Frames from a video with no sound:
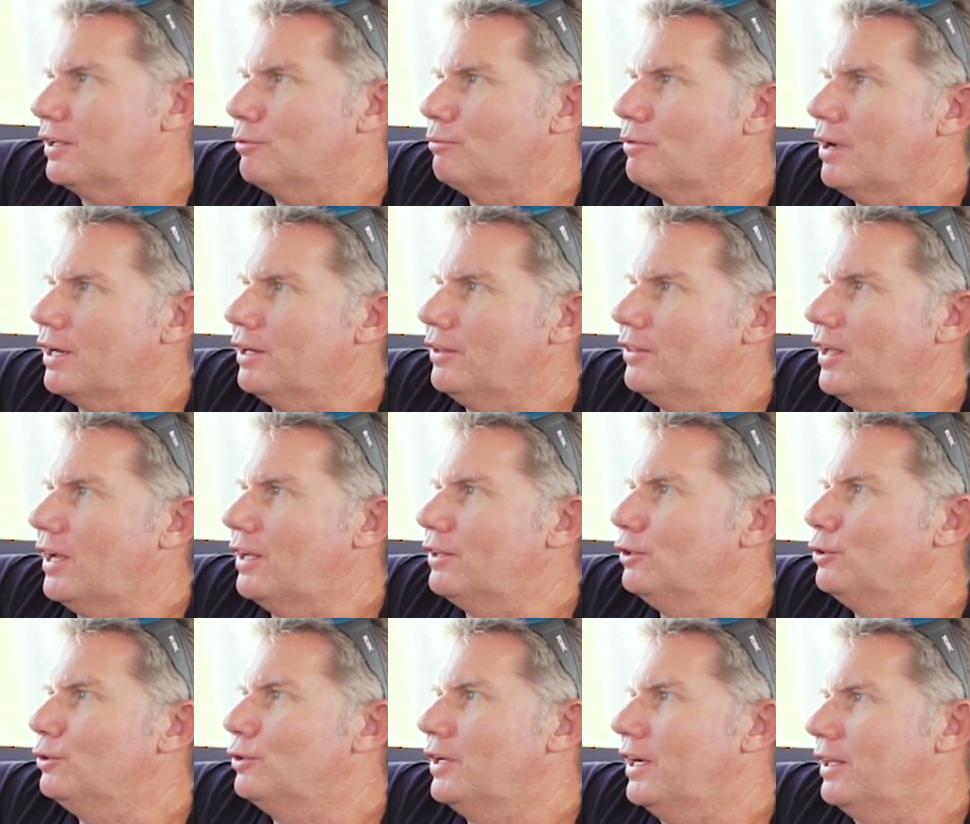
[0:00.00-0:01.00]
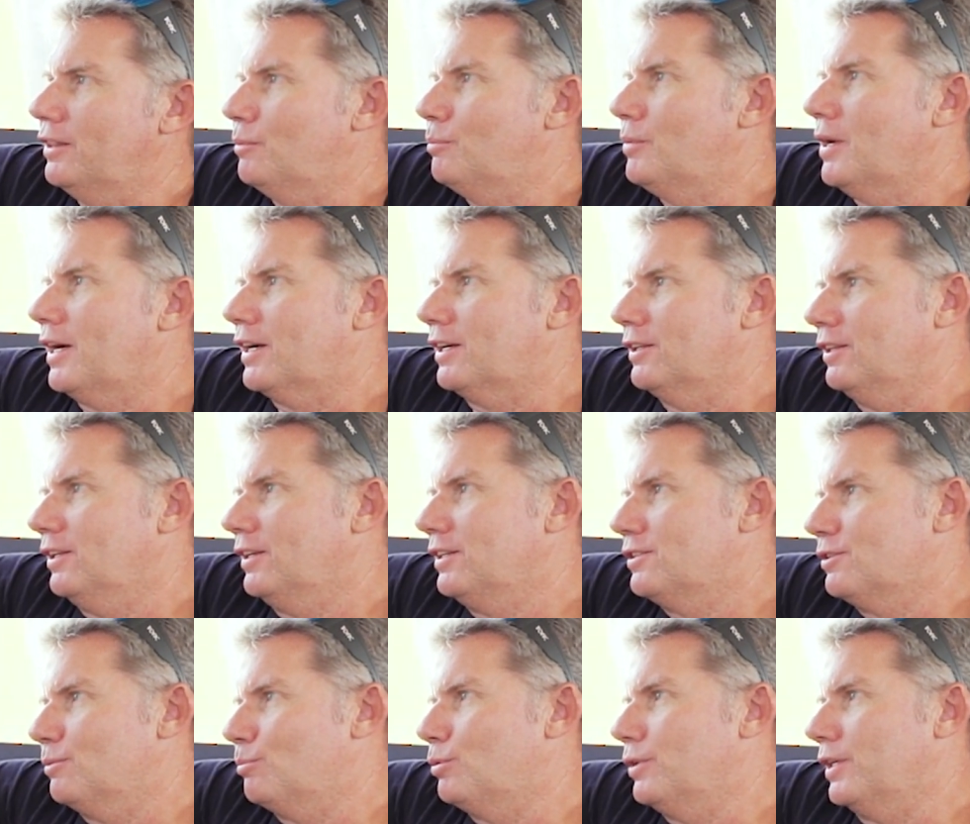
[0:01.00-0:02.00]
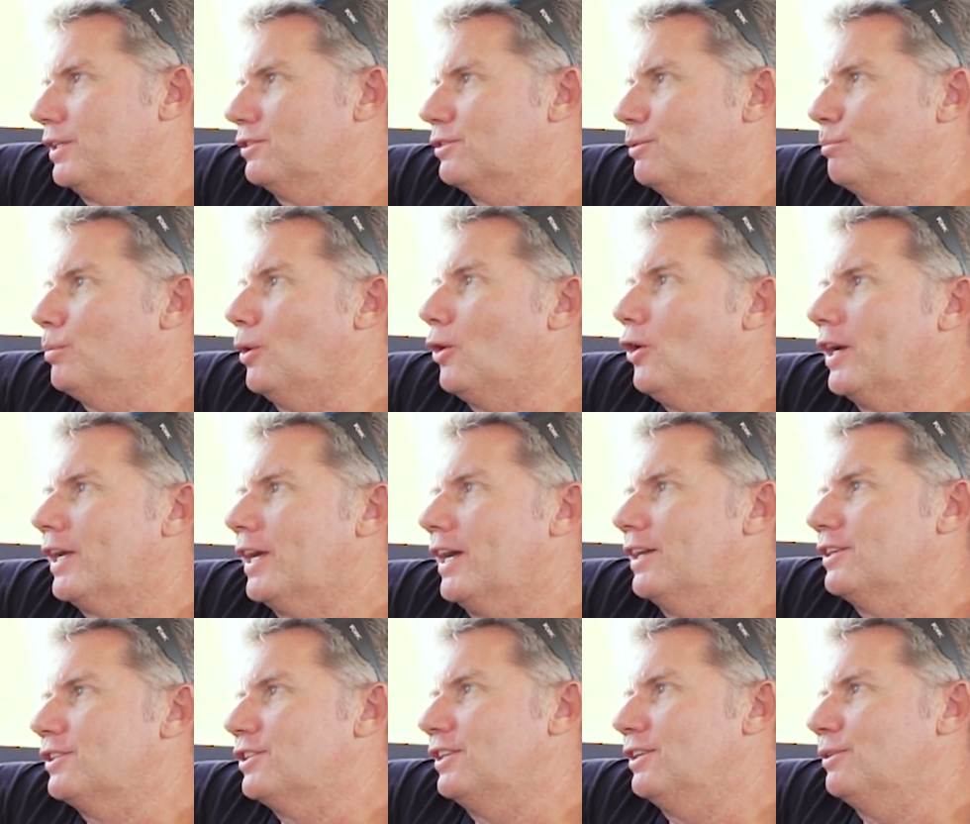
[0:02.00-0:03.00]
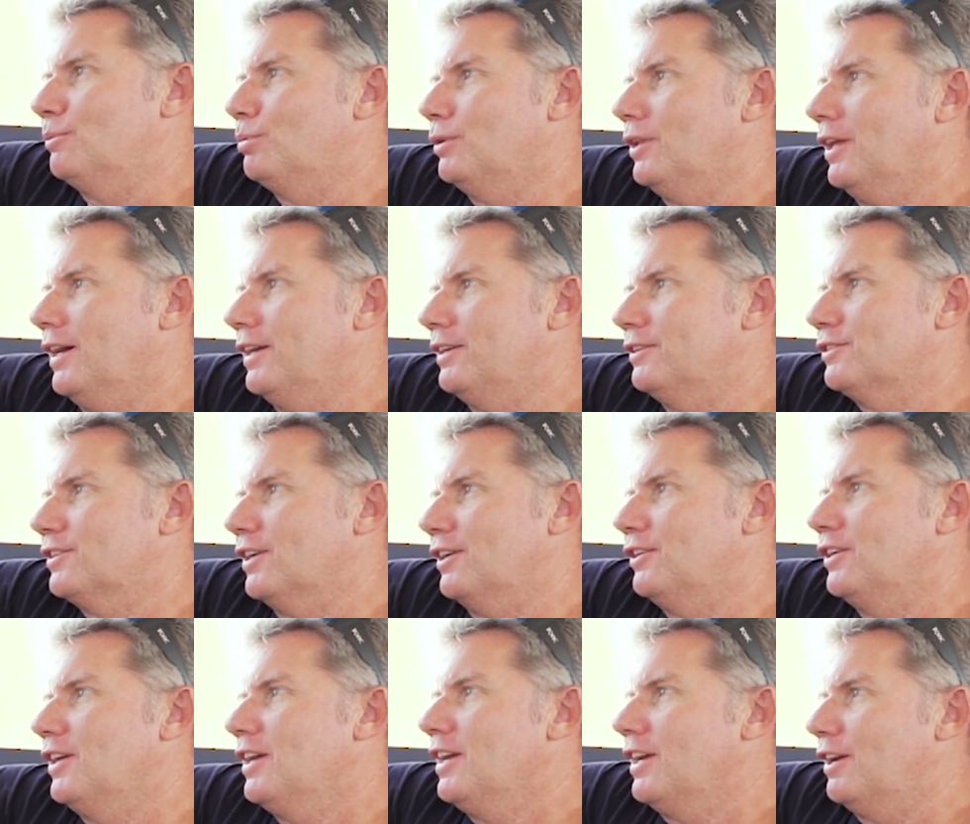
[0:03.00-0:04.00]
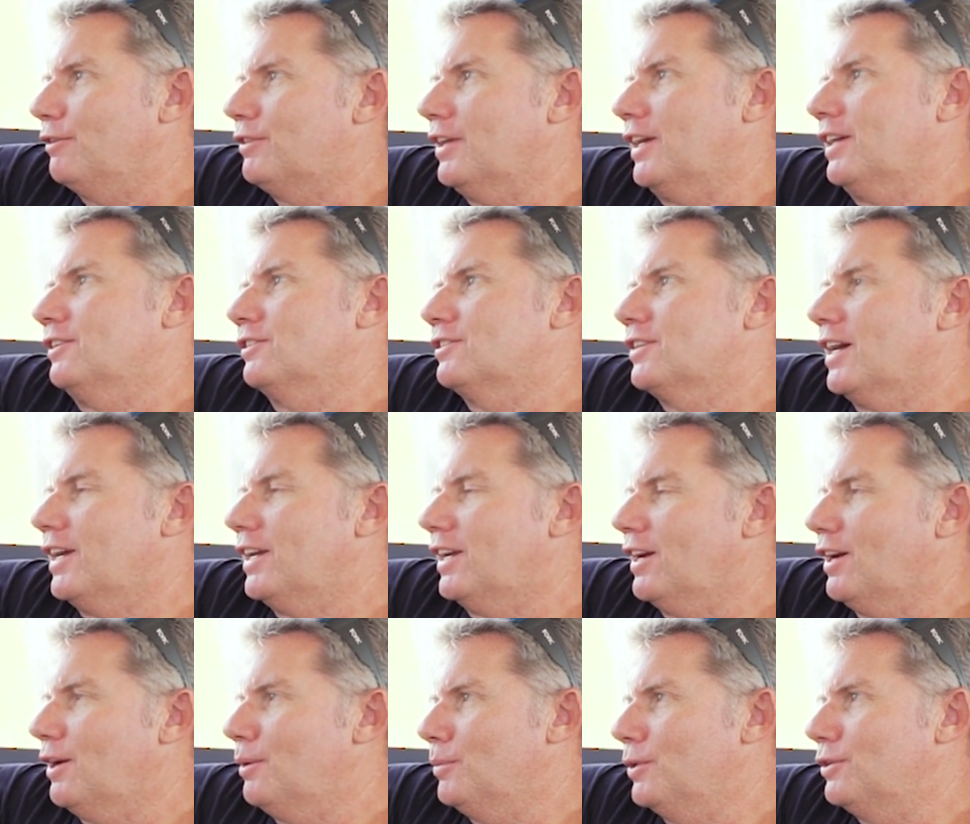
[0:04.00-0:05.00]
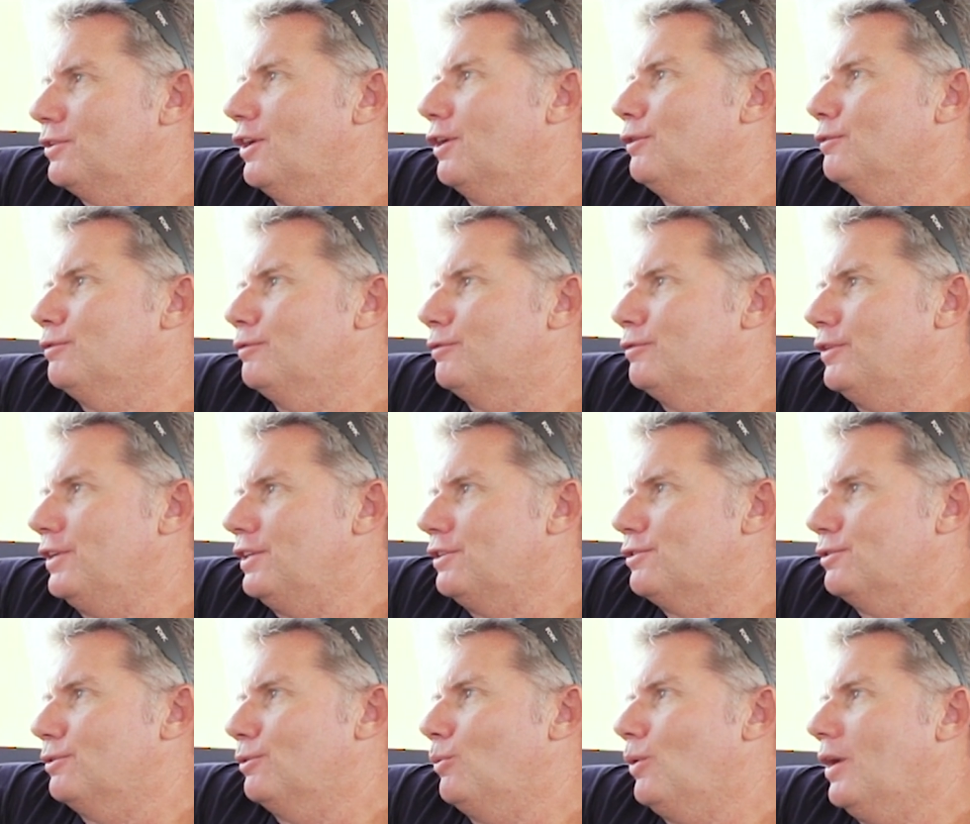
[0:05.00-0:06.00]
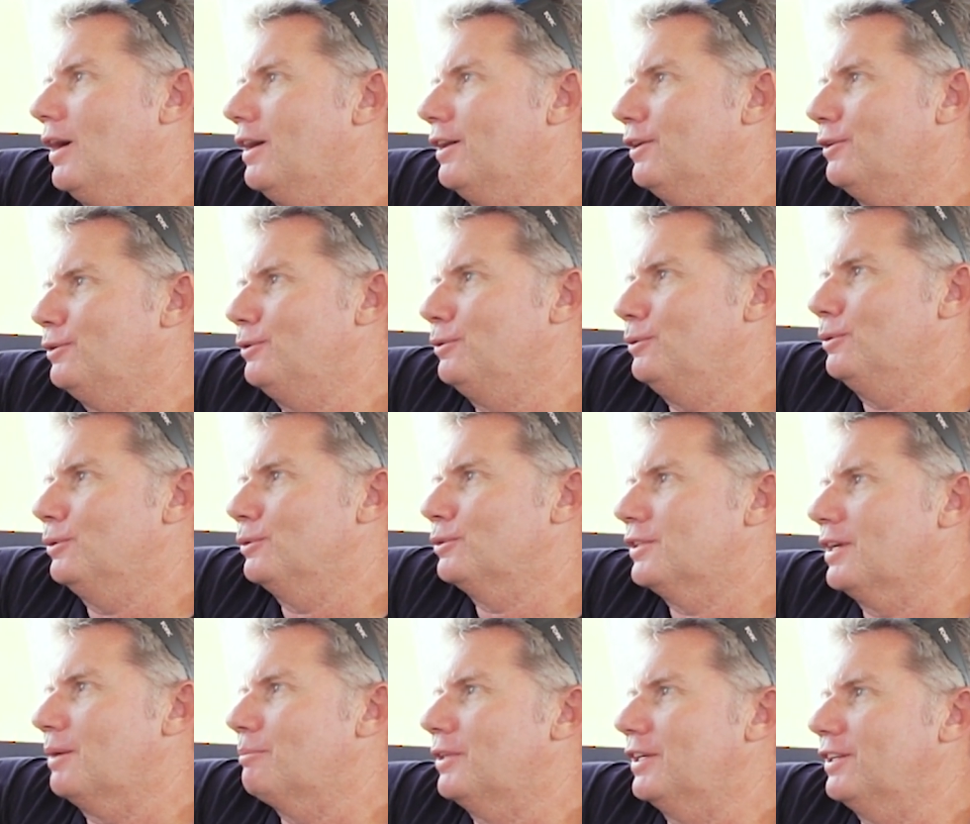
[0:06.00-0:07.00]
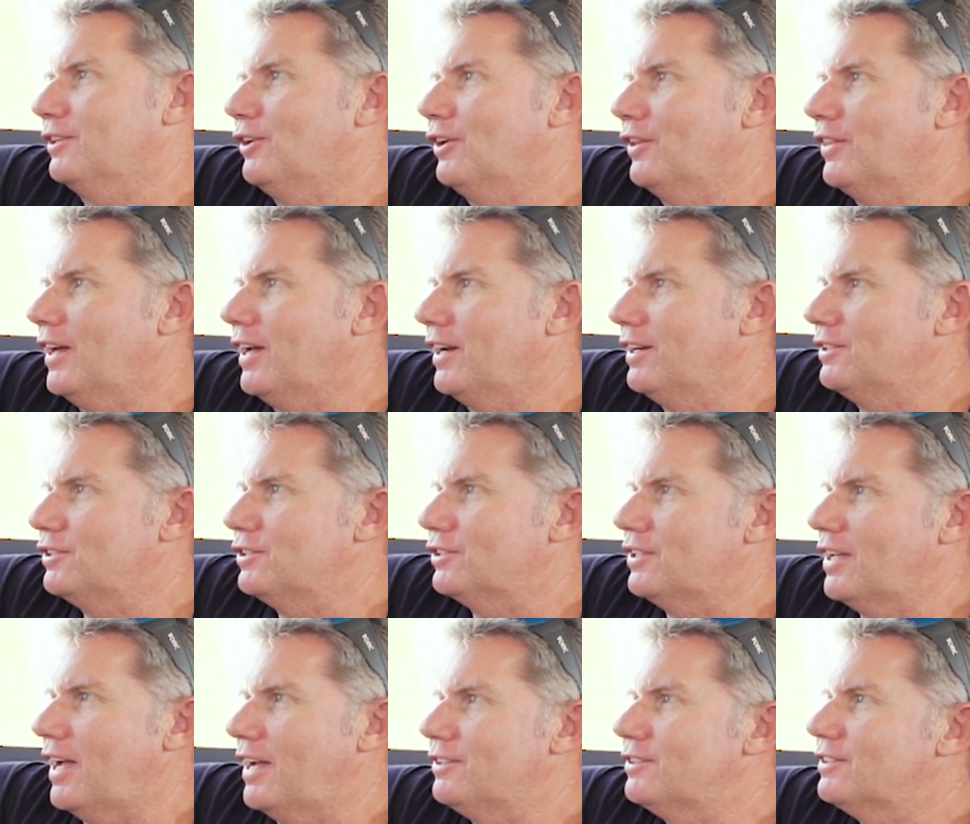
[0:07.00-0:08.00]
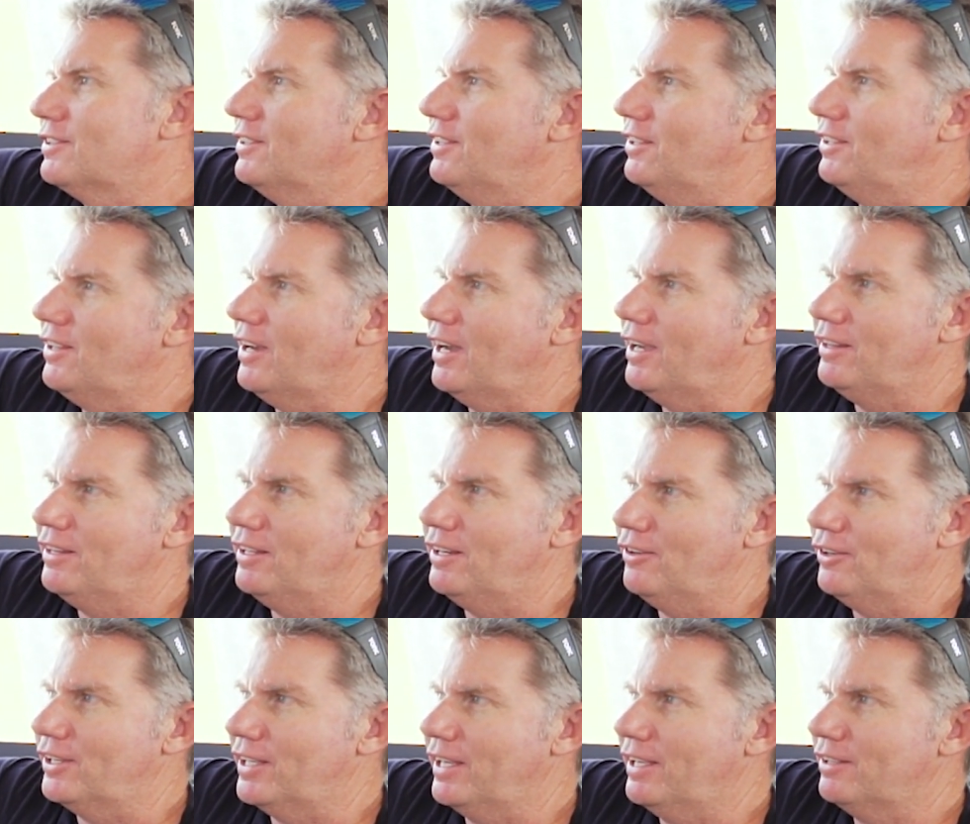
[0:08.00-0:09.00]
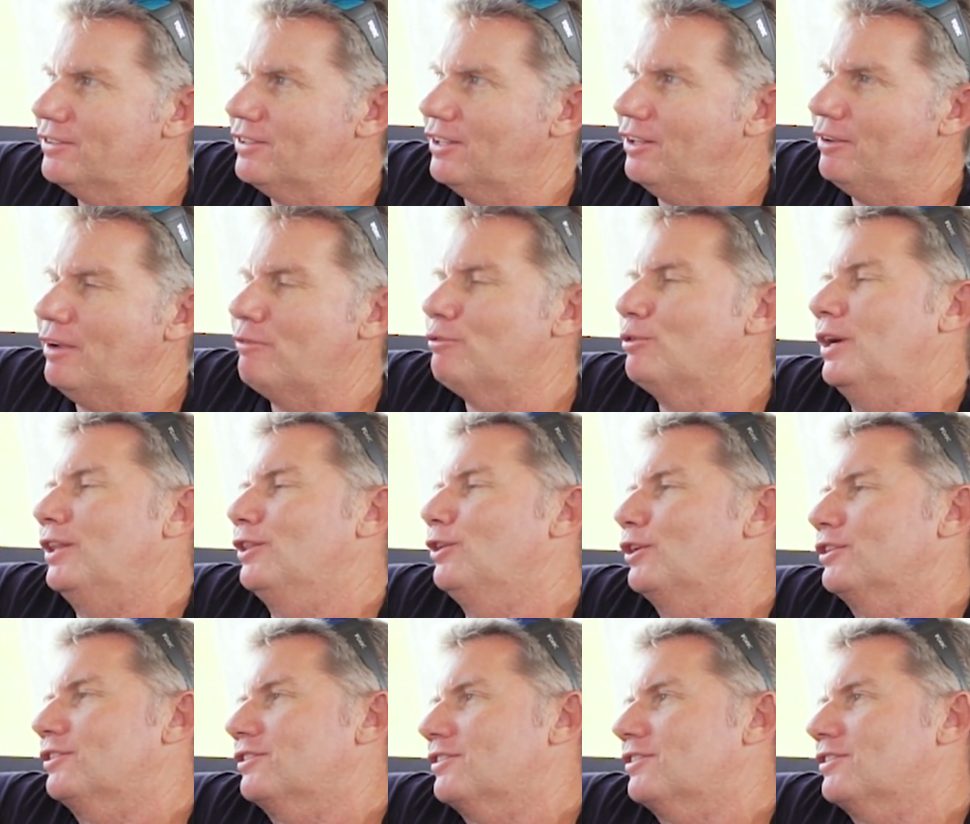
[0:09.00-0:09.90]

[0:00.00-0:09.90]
you're running that lure out the back, at least it brings the bycatch into play. So if they can take home a dolphin fish or a wahoo or something like that, it just adds to the day then, I guess. So everyone